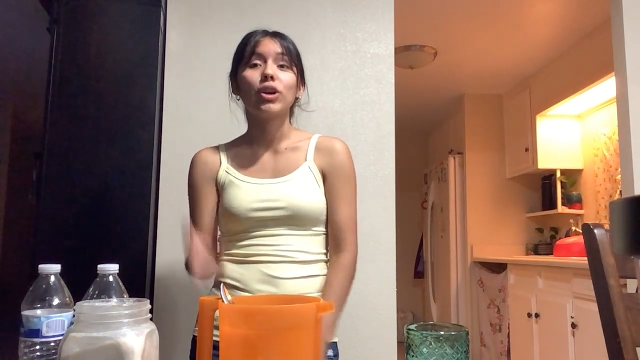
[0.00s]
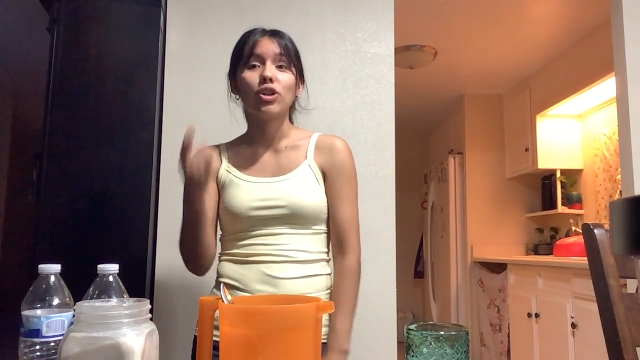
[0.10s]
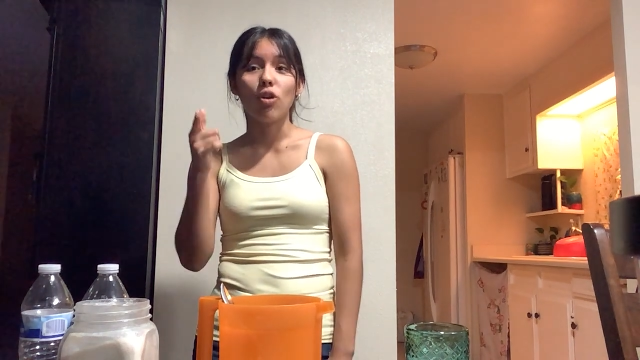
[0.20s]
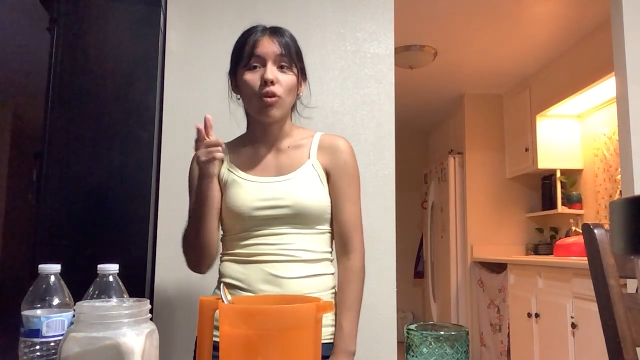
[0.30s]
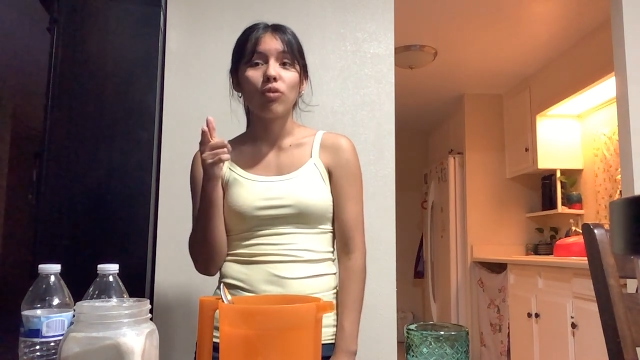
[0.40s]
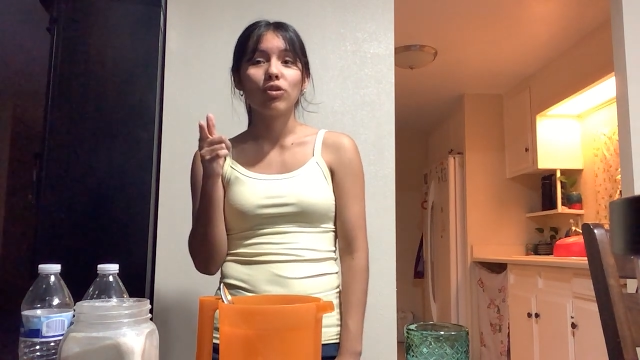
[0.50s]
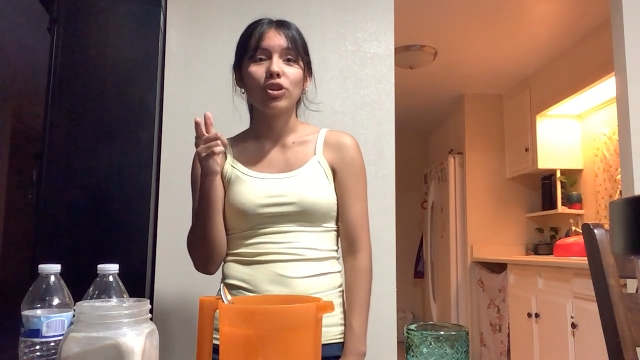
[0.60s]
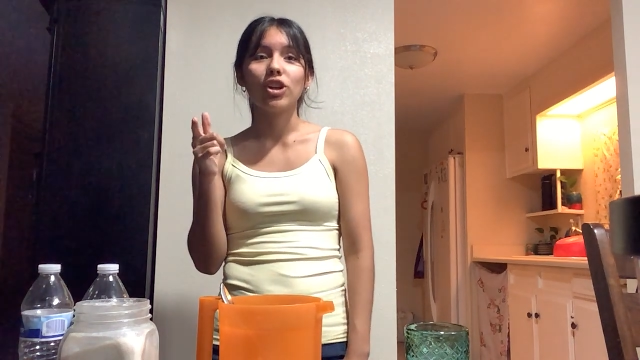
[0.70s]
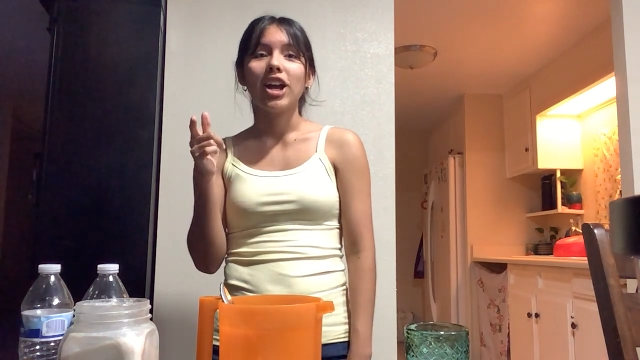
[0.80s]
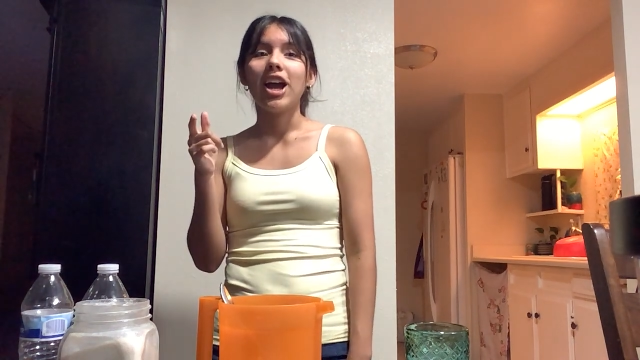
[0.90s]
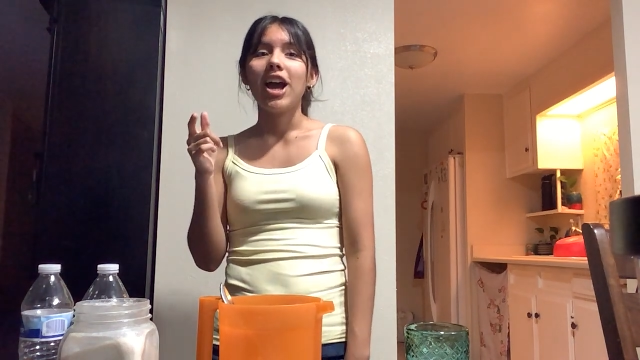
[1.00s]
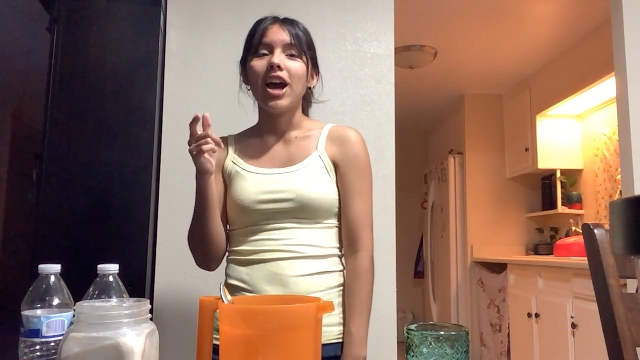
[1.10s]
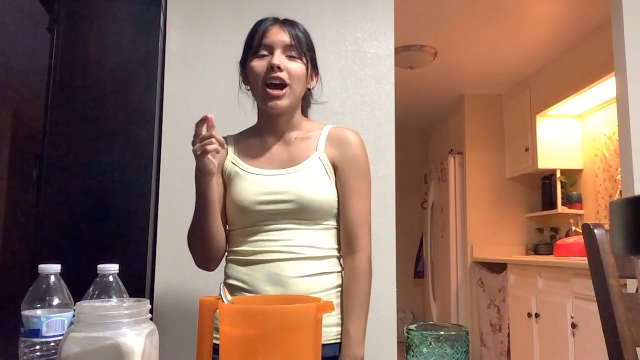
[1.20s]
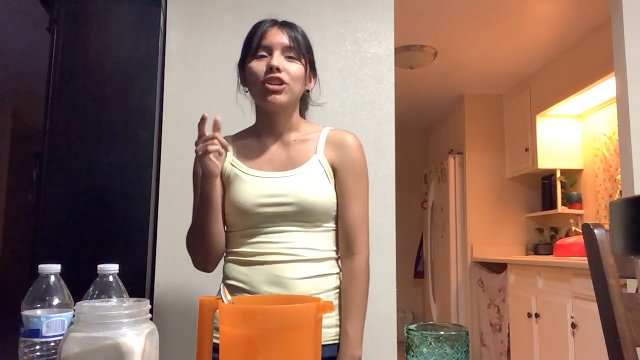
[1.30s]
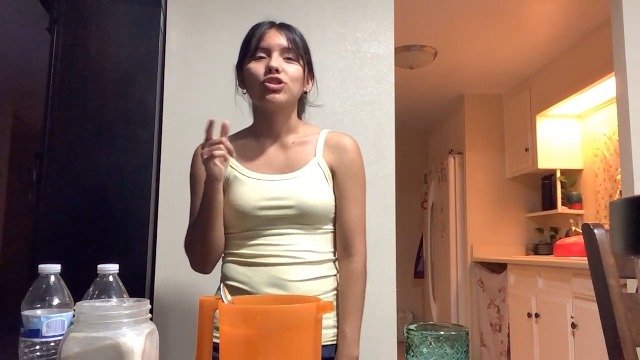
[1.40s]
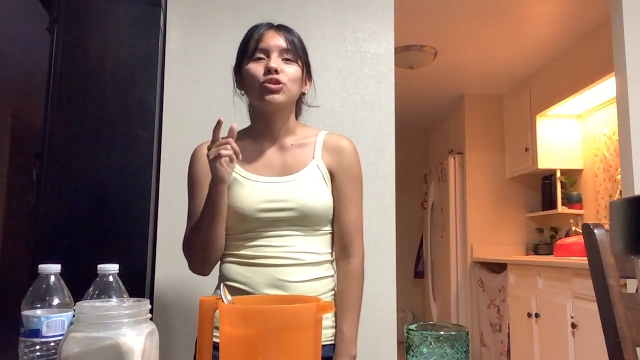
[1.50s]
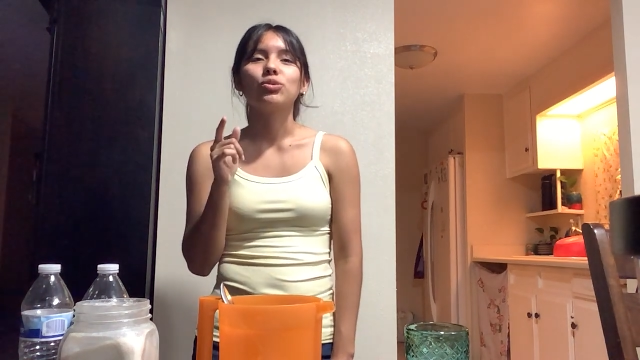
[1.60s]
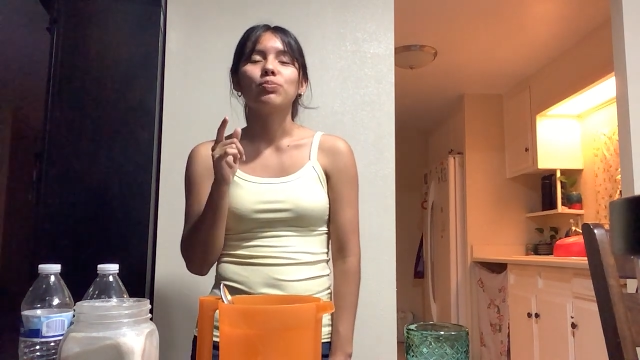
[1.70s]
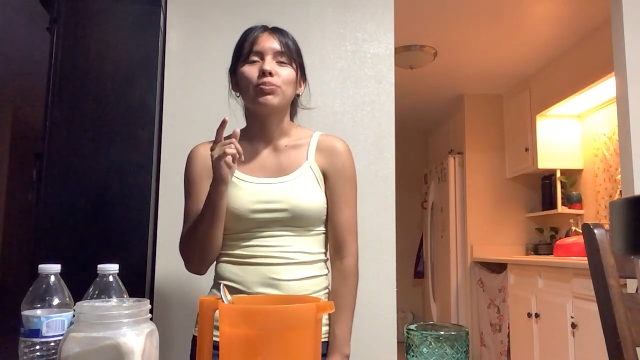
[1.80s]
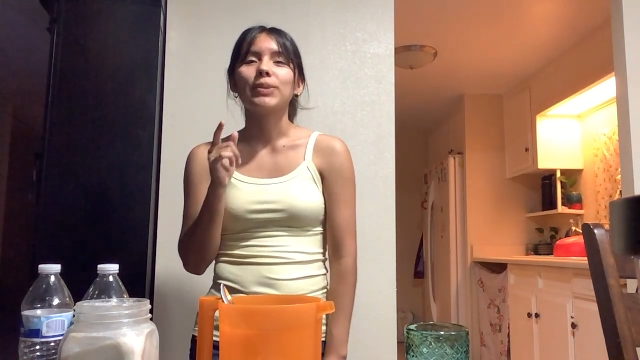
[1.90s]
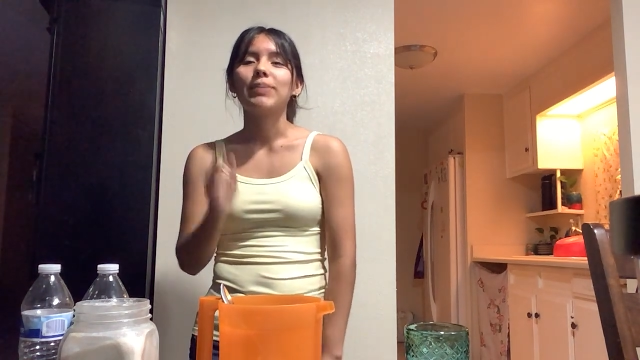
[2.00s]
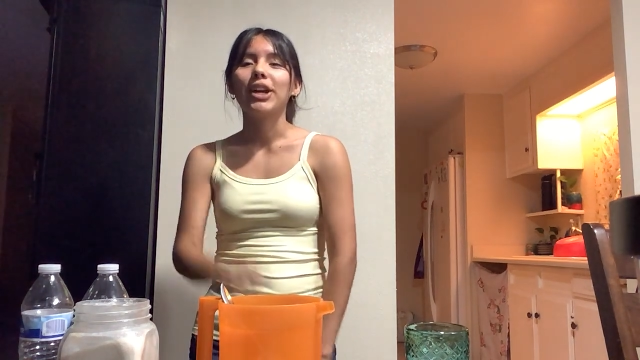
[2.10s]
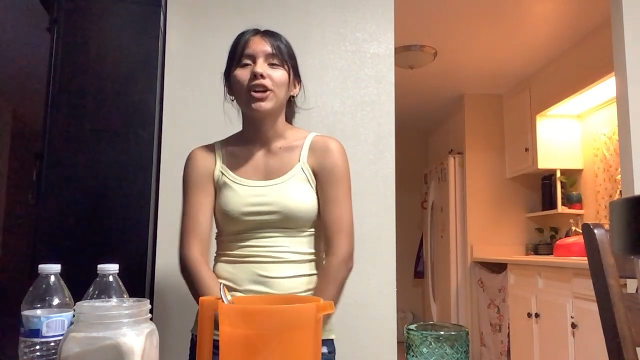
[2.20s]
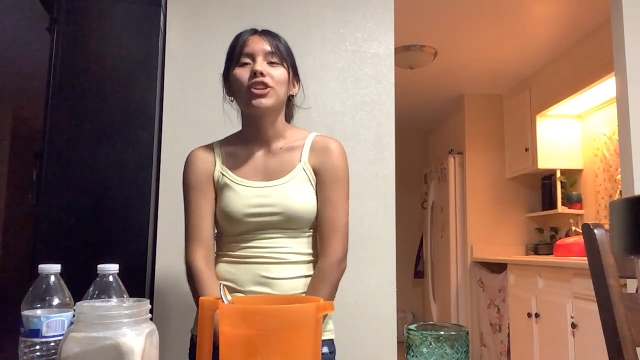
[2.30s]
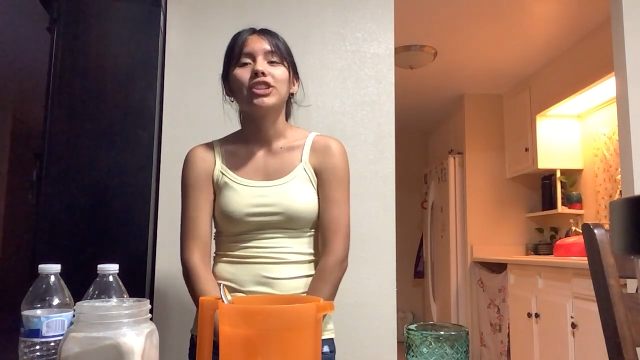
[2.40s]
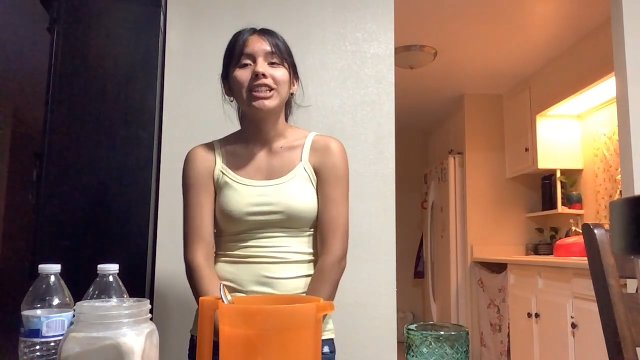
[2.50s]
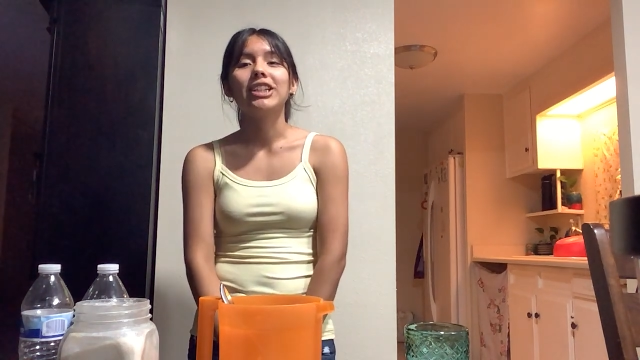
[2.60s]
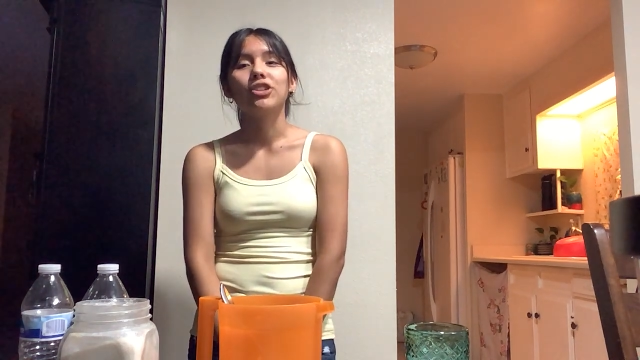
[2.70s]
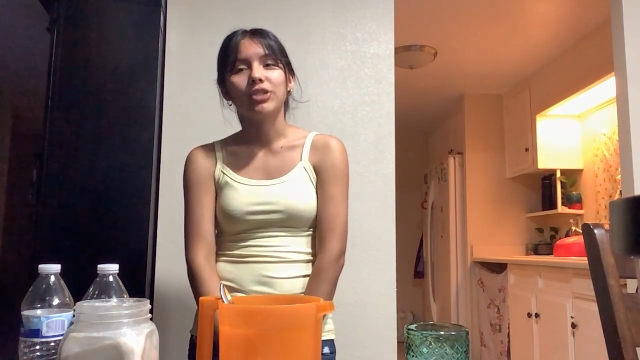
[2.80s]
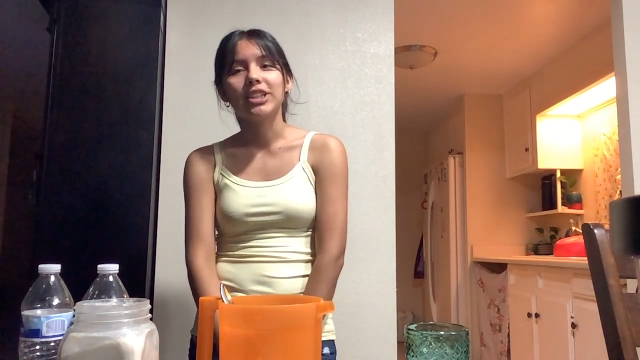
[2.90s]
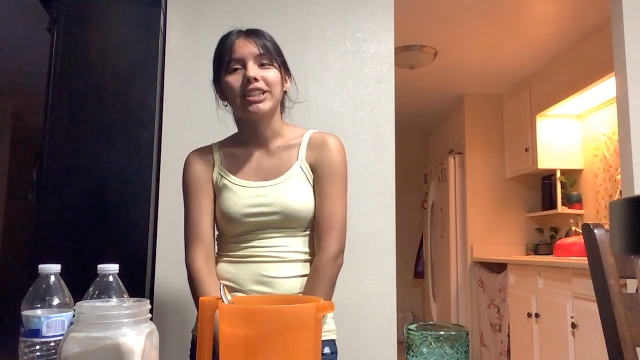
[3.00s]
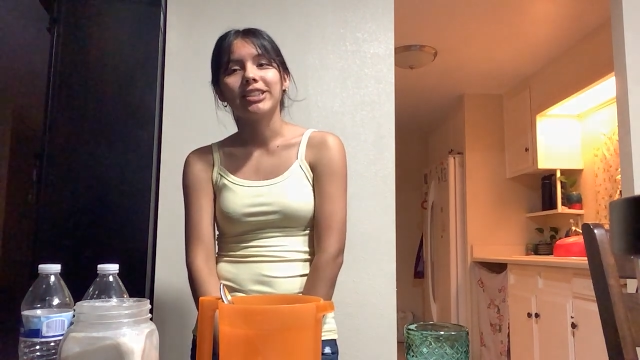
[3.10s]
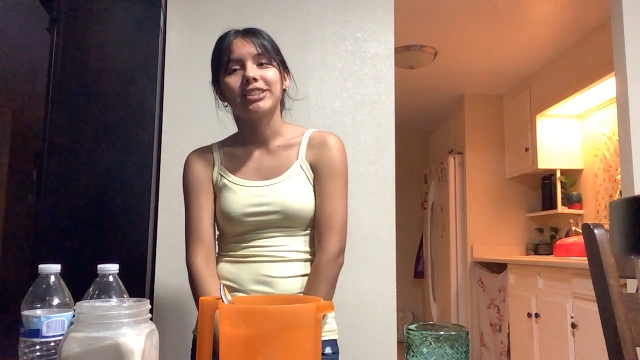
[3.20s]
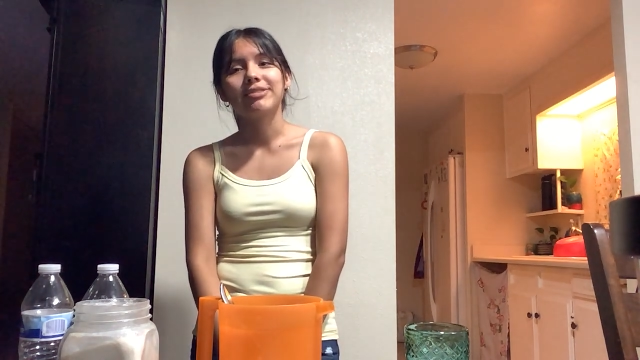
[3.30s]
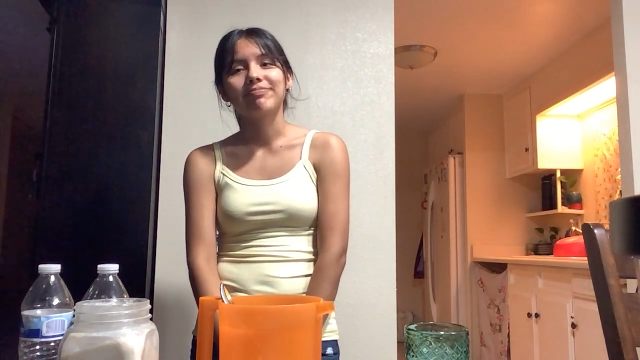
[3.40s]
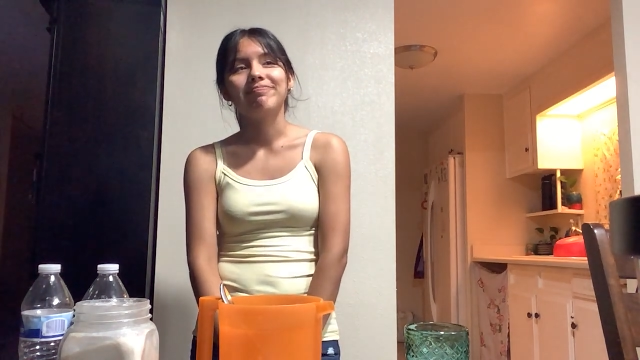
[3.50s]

over how to prepare the ingredients.